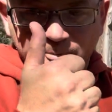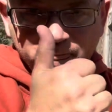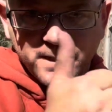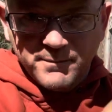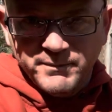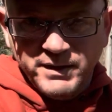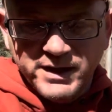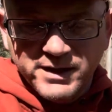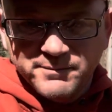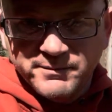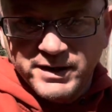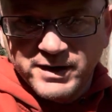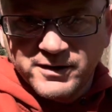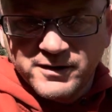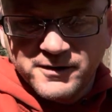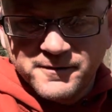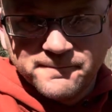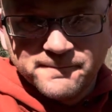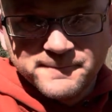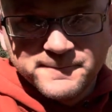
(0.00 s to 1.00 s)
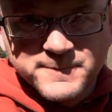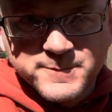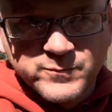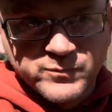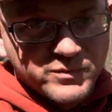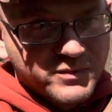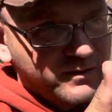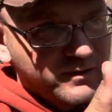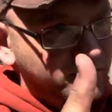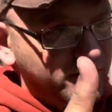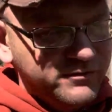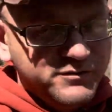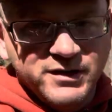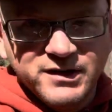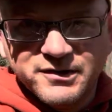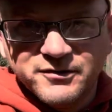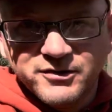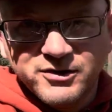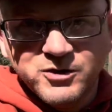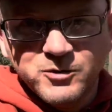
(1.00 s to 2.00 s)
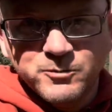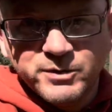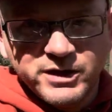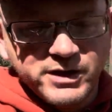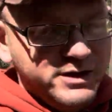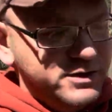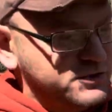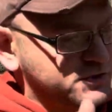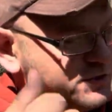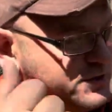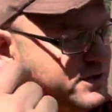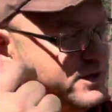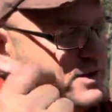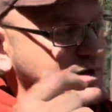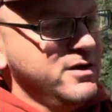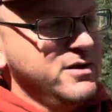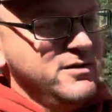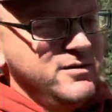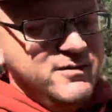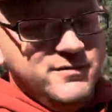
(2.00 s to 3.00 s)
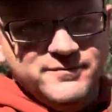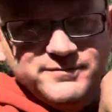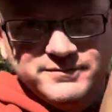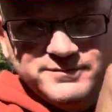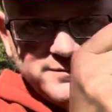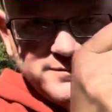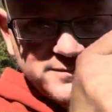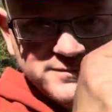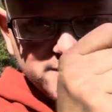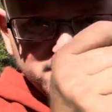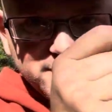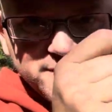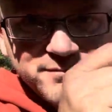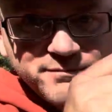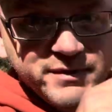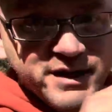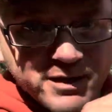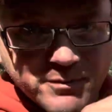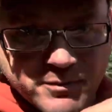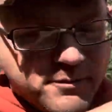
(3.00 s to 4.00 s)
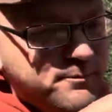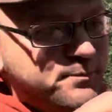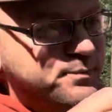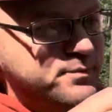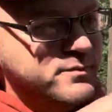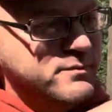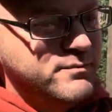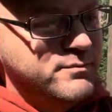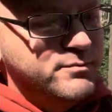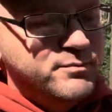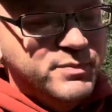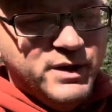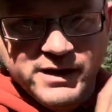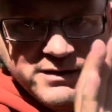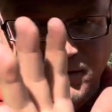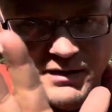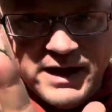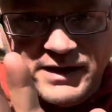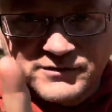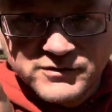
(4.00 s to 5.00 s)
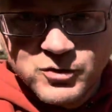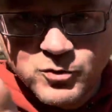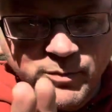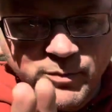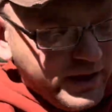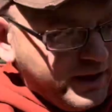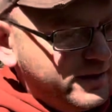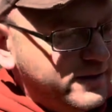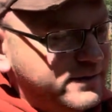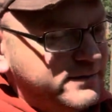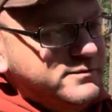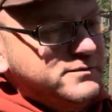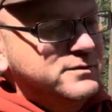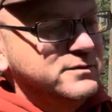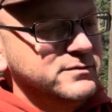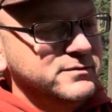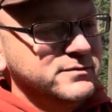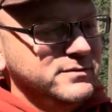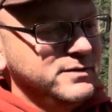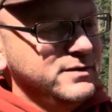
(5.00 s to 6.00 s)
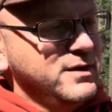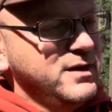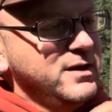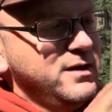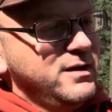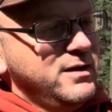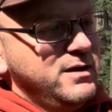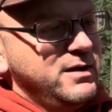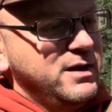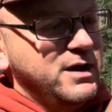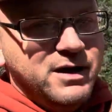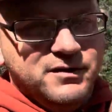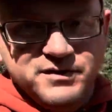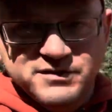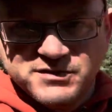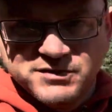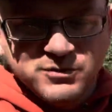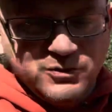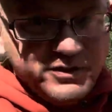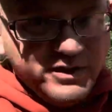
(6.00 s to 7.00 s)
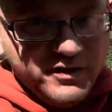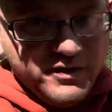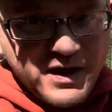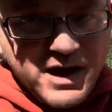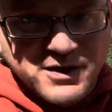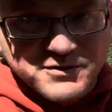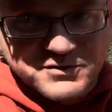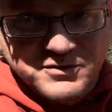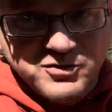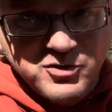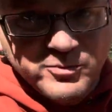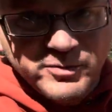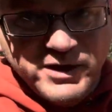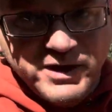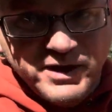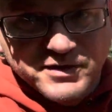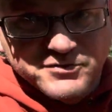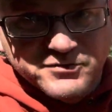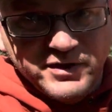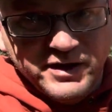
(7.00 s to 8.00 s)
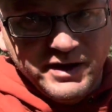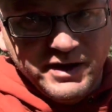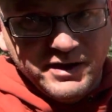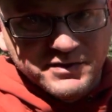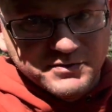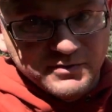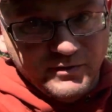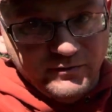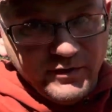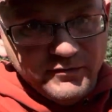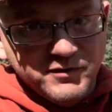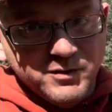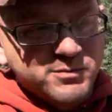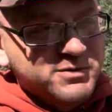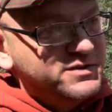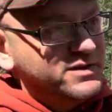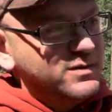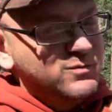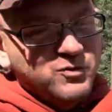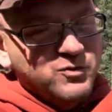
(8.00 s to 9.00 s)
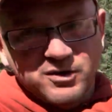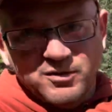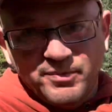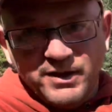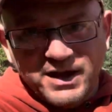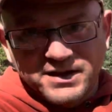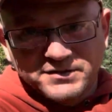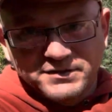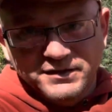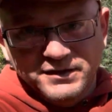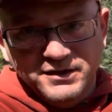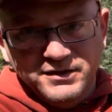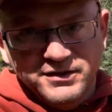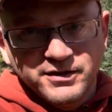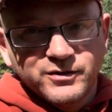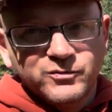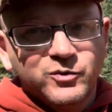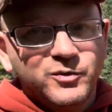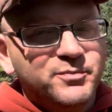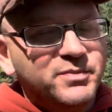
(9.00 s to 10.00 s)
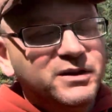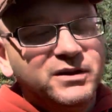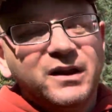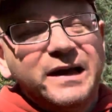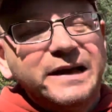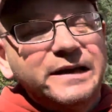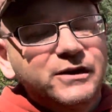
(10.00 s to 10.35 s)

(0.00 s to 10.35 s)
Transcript: Make it bigger, 1500 cubic inch minimum, but not too big. This is only 1,000 cubic inch right now, so 50% more capacity in here would be like